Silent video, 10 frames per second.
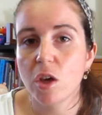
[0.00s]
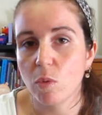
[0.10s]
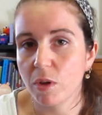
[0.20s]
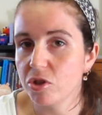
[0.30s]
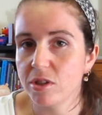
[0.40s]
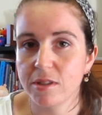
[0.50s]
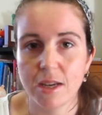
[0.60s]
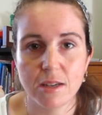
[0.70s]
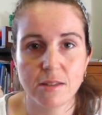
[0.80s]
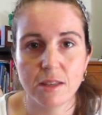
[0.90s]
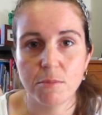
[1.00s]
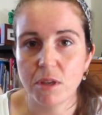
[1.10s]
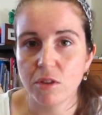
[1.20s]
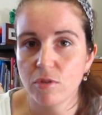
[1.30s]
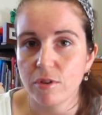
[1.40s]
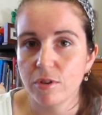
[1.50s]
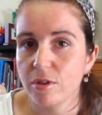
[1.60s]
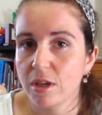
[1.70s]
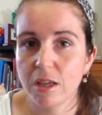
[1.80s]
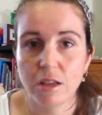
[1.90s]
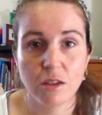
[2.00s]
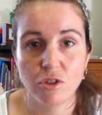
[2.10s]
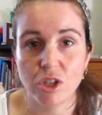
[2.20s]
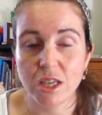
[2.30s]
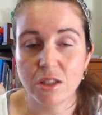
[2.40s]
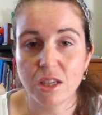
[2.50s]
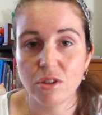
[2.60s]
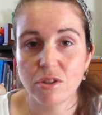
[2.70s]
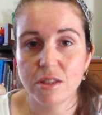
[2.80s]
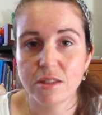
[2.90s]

Once she started sleeping through, she continued to